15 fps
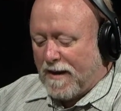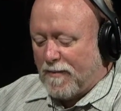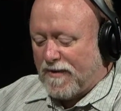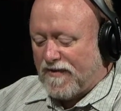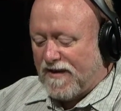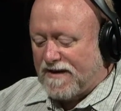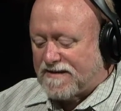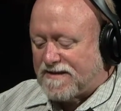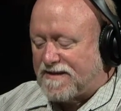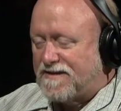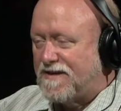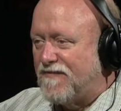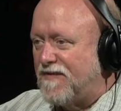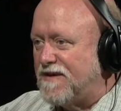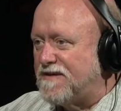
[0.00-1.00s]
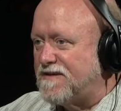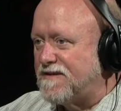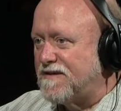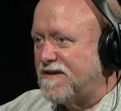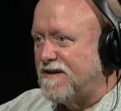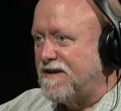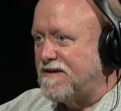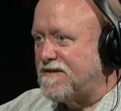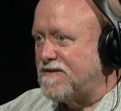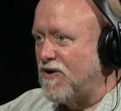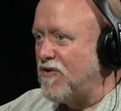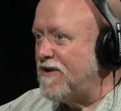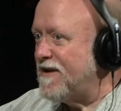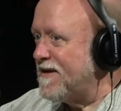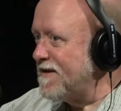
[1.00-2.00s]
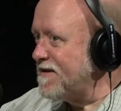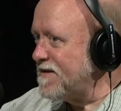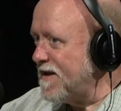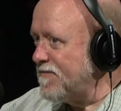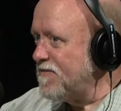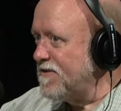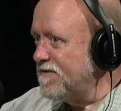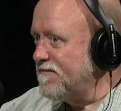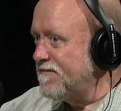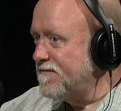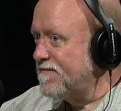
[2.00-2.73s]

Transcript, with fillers: But then it's as if he's he's noting an exception.